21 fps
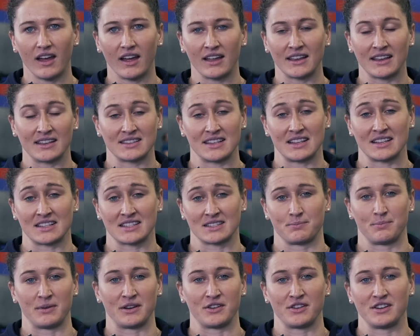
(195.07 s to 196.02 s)
I guess,
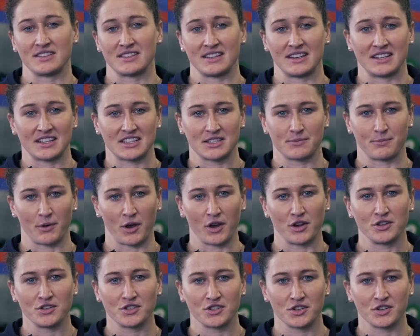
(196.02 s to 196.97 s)
experience and
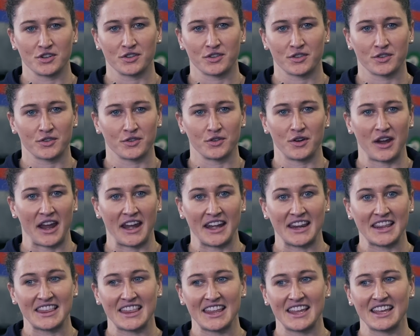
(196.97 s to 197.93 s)
exposure through
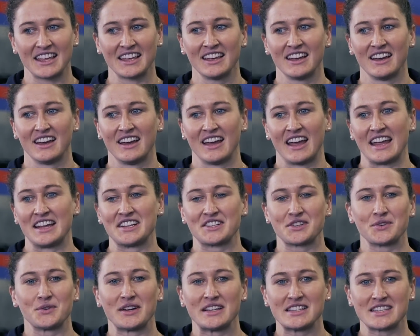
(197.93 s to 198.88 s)
anything.
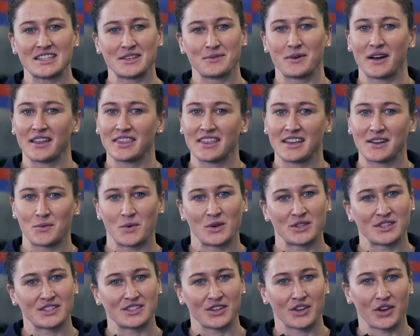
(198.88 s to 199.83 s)
He's always the one that
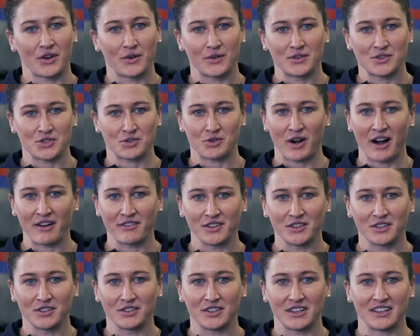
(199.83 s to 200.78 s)
wants to go and
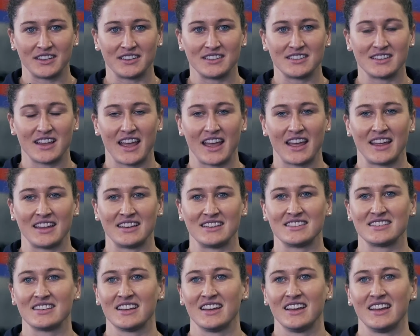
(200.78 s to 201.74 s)
travel
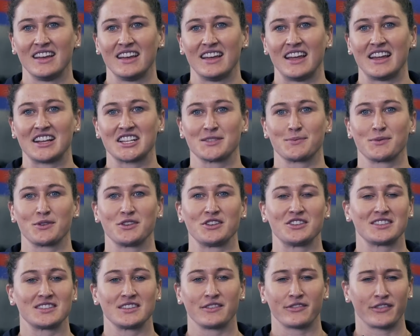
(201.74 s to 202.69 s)
and
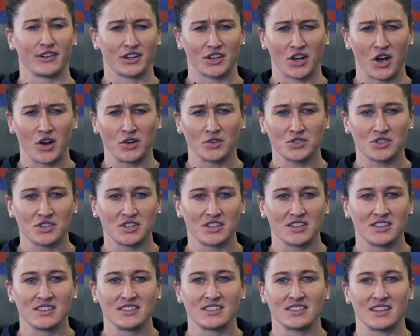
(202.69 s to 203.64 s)
experience different
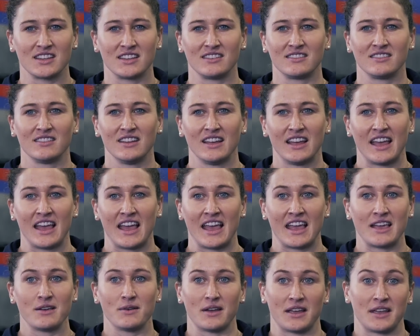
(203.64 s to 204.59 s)
cultures, and
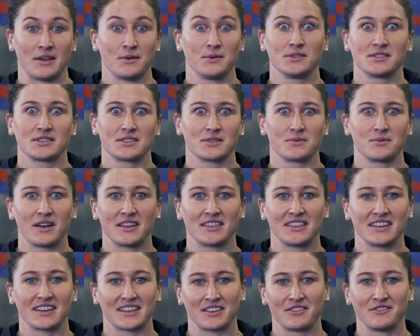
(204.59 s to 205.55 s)
he was the
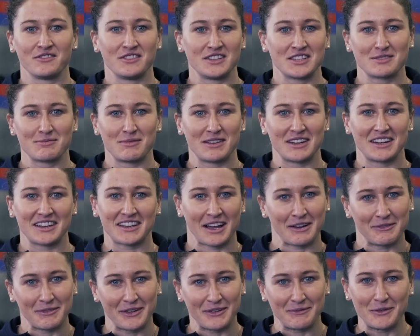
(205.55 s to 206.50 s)
one that convinced me to
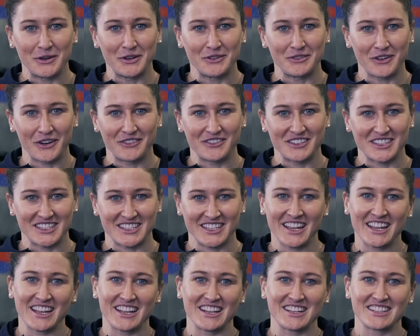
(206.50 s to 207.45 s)
come and move
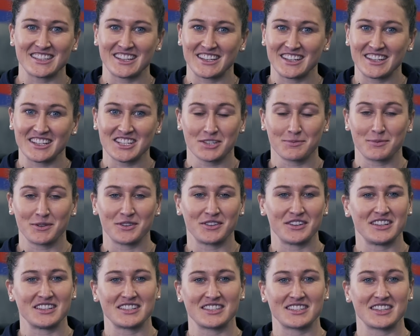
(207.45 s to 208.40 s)
overseas and
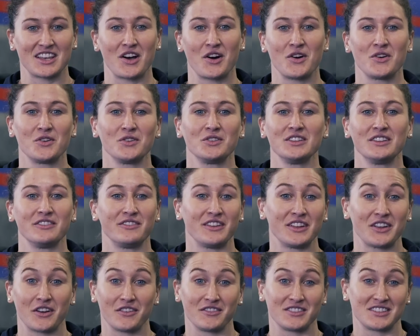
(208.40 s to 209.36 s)
experience the whole
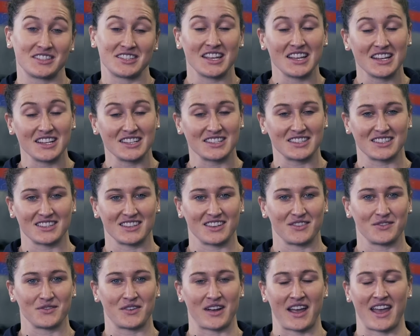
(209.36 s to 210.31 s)
living overseas
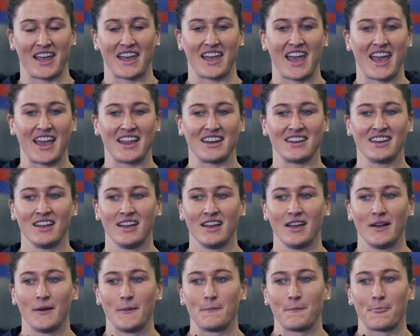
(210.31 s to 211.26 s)
way. And
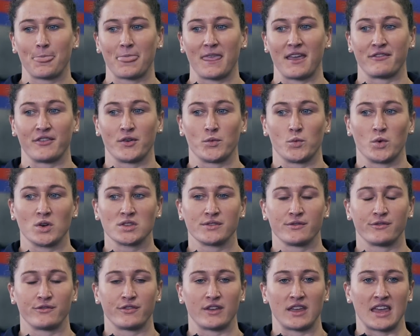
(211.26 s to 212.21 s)
if it
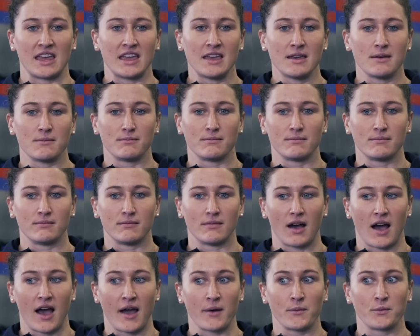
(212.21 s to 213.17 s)
wasn't for him,
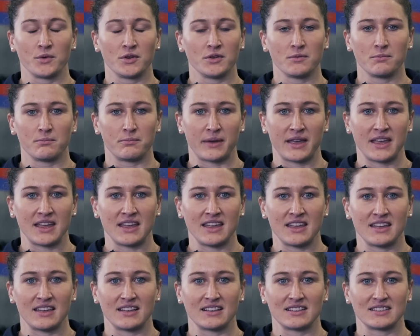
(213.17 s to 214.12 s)
I wouldn't
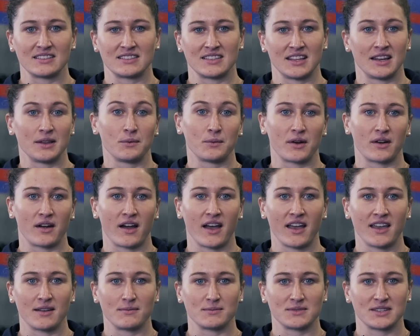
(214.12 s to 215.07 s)
be sitting where
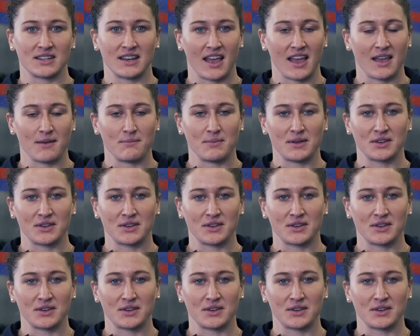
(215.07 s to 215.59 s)
I am today,